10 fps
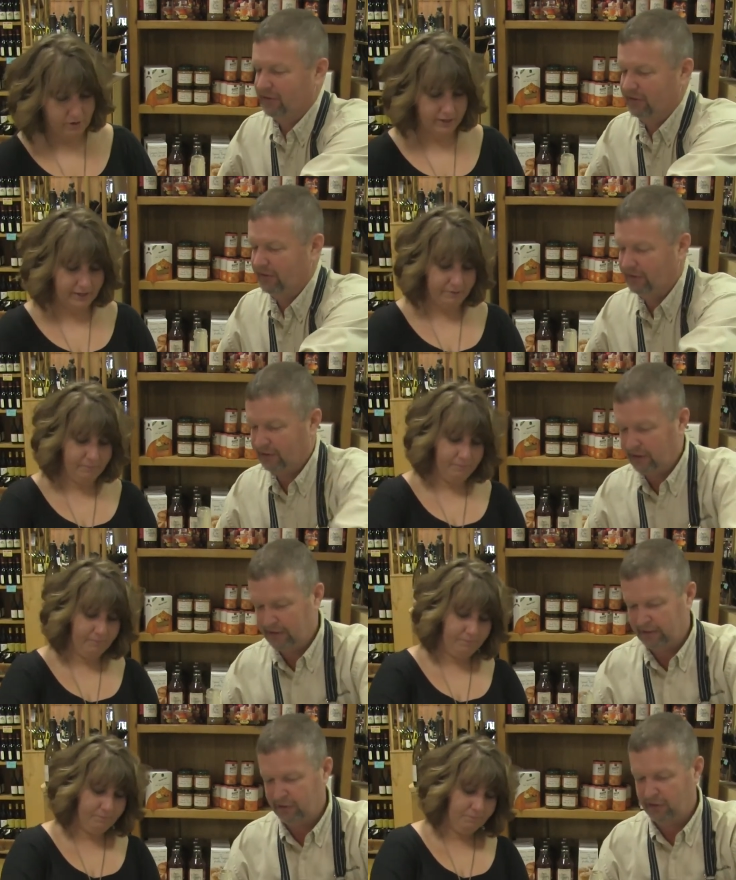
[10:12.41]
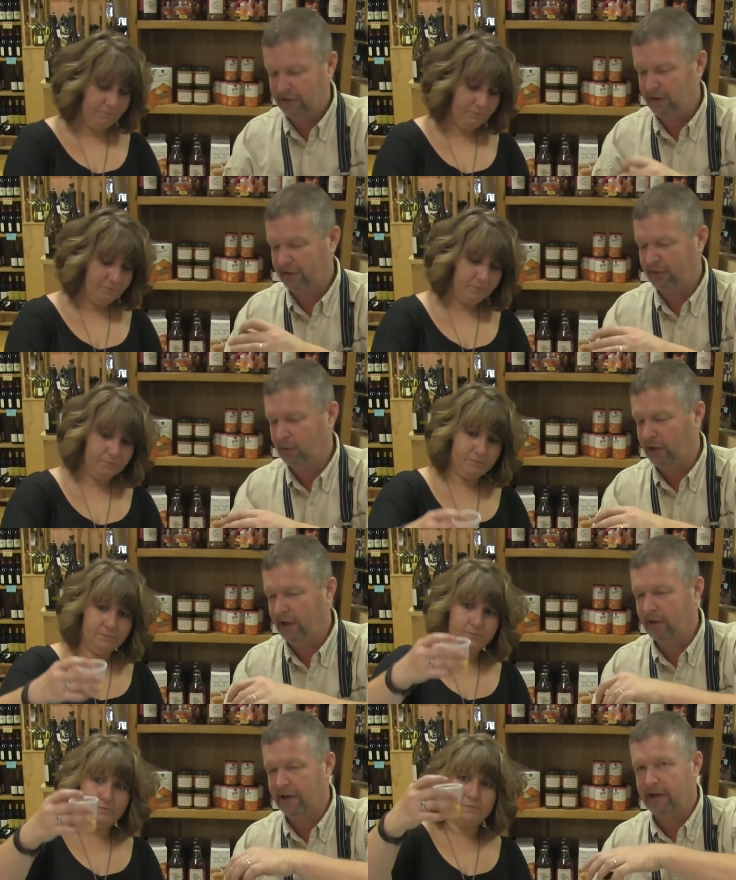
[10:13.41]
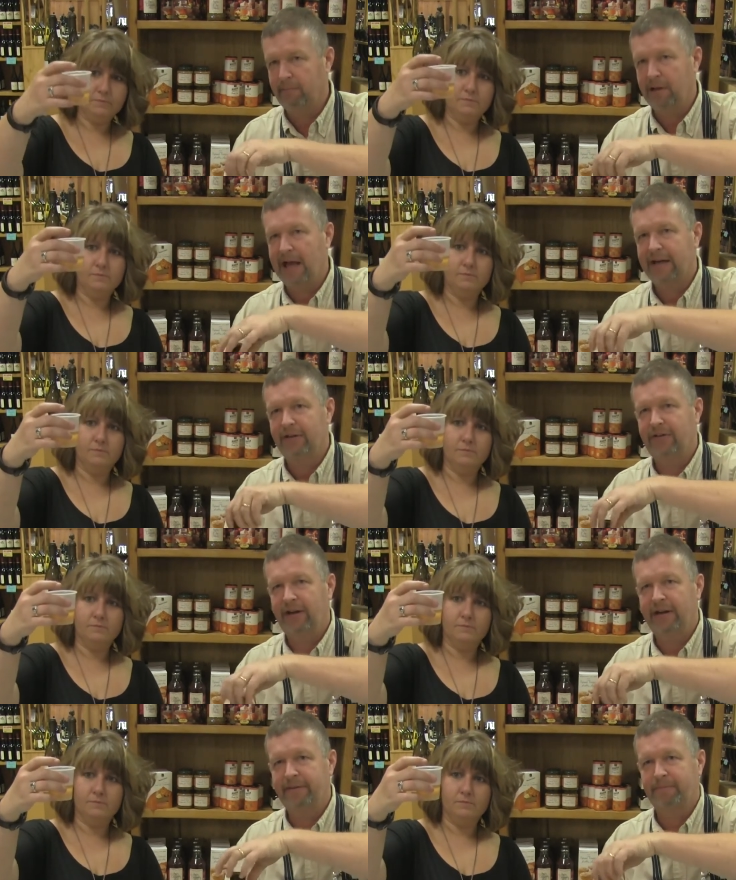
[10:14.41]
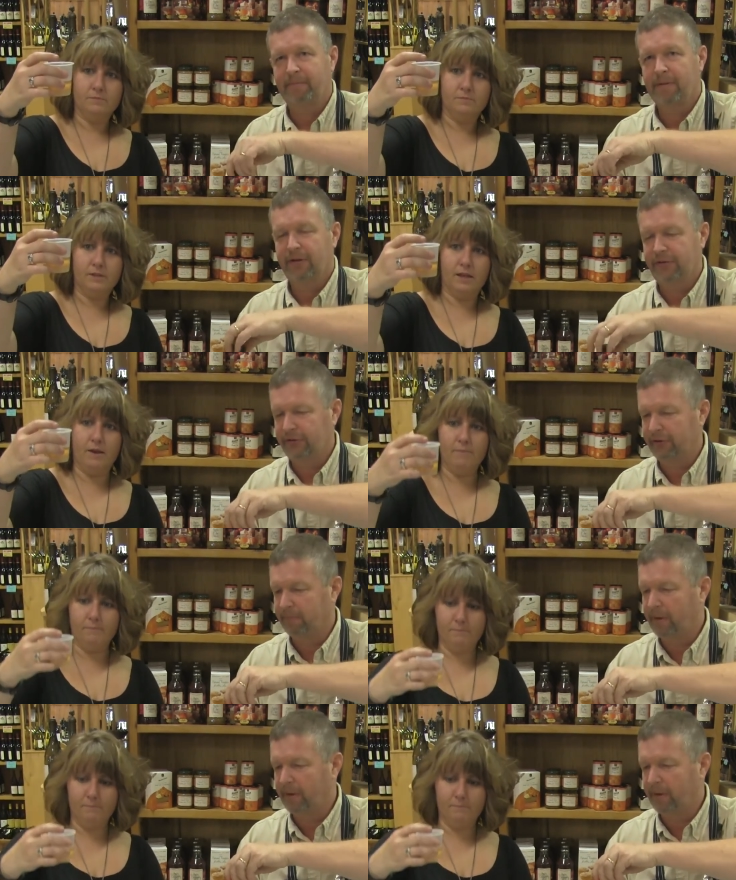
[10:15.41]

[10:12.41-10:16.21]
Speaker 1: really. Sits
Speaker 2: there, little uh, two-layer, like a black and tan. This yep. is a